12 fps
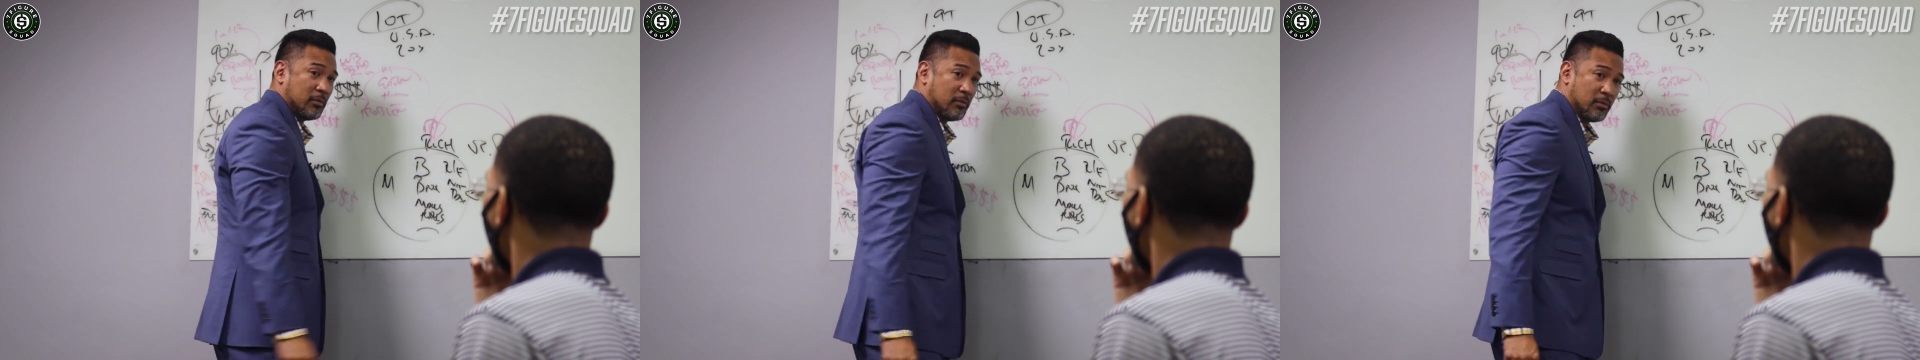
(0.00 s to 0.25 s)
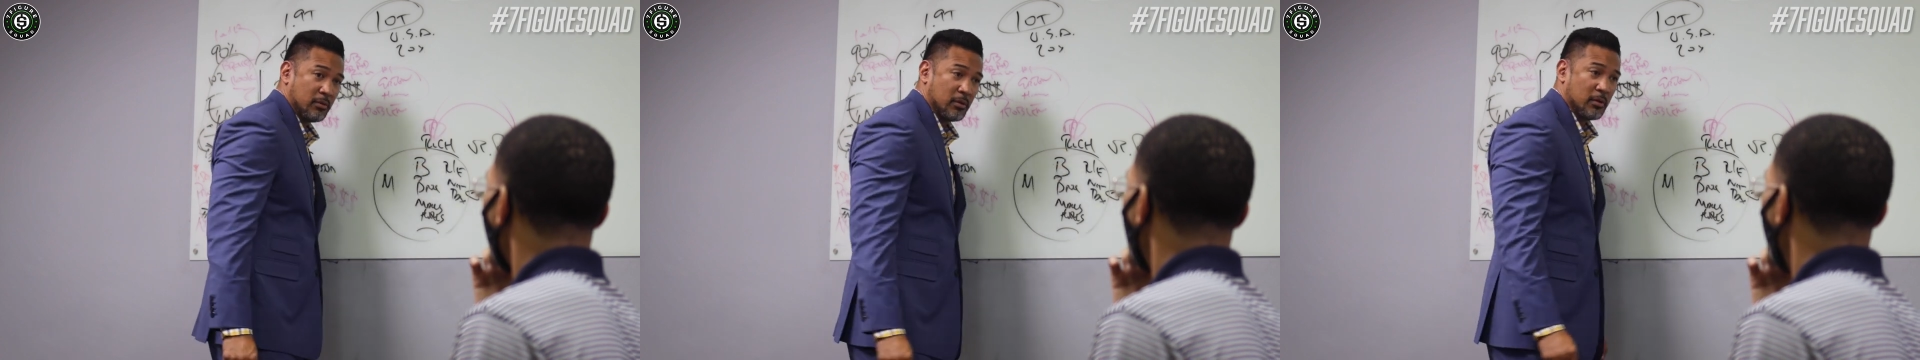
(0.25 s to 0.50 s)

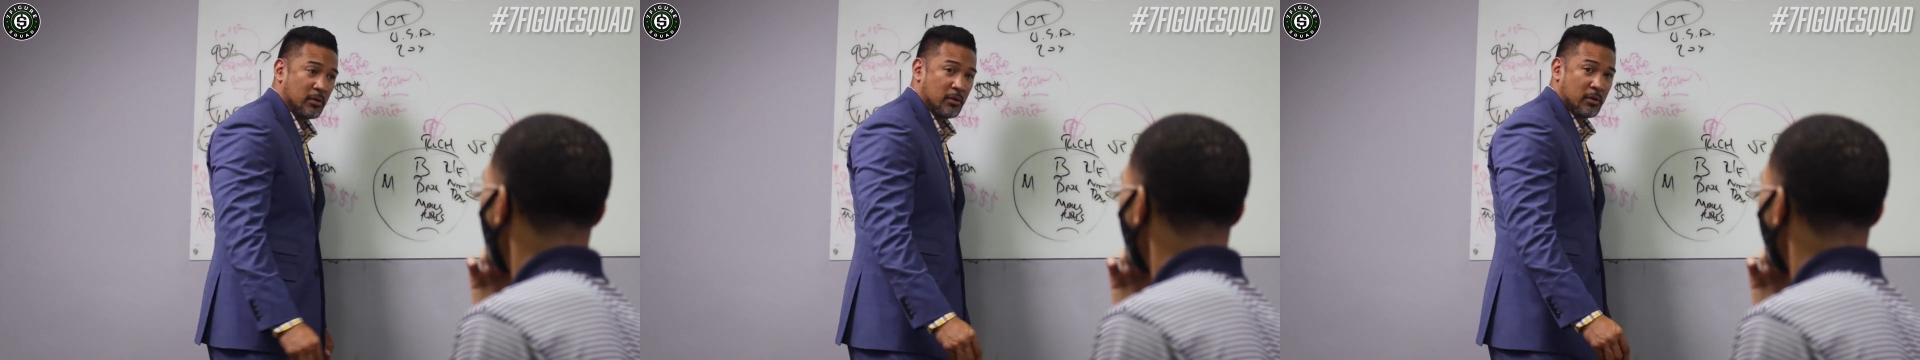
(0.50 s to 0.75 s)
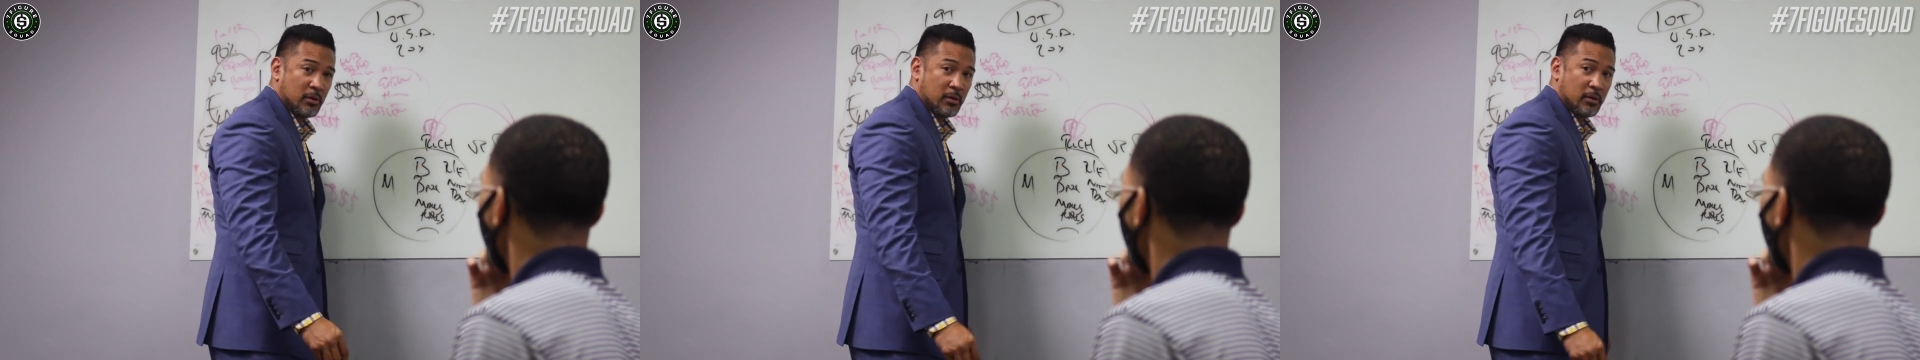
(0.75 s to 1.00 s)

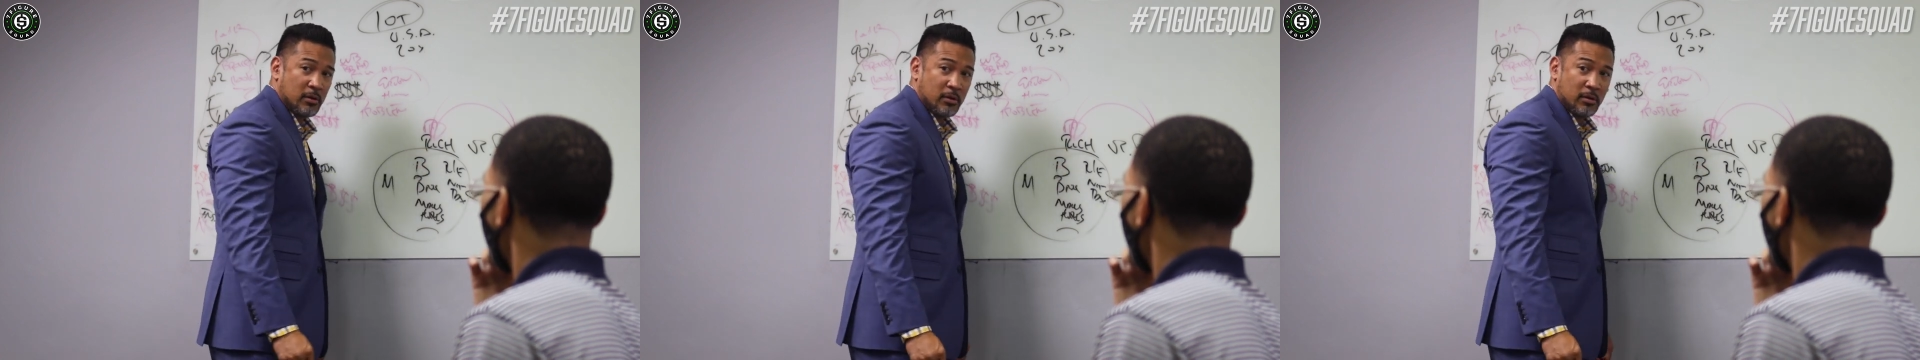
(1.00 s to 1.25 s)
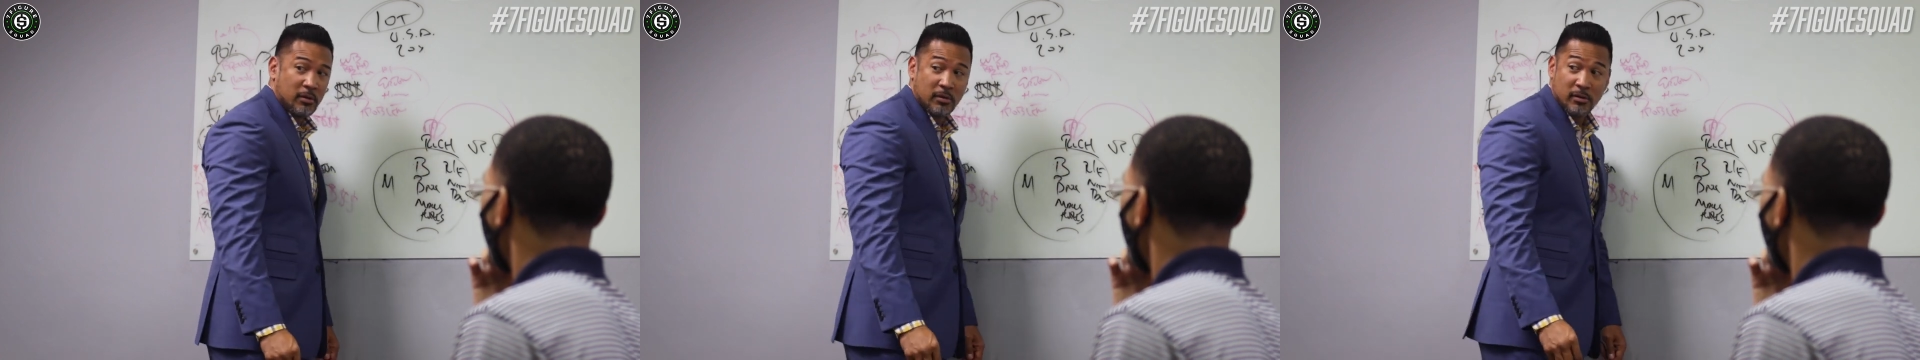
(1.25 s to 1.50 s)

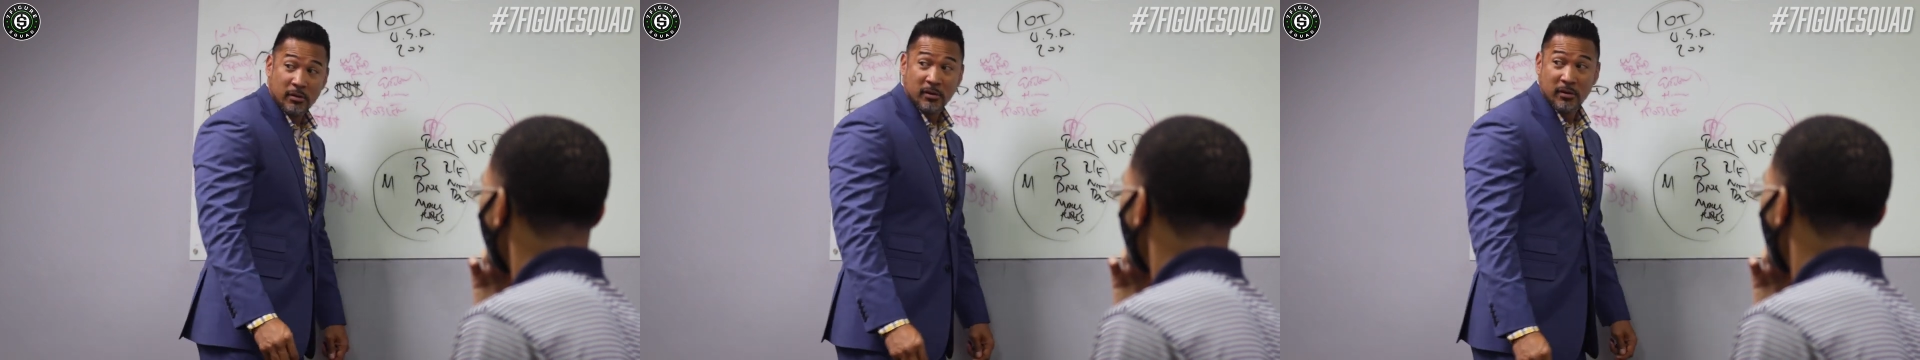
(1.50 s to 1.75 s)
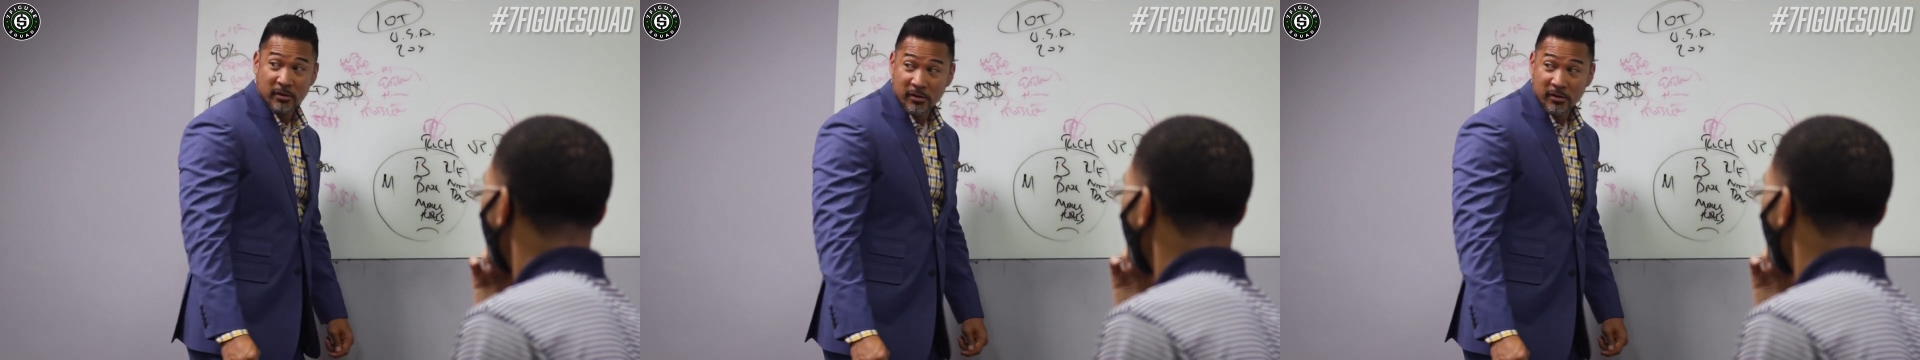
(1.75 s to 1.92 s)
Nobody speaks.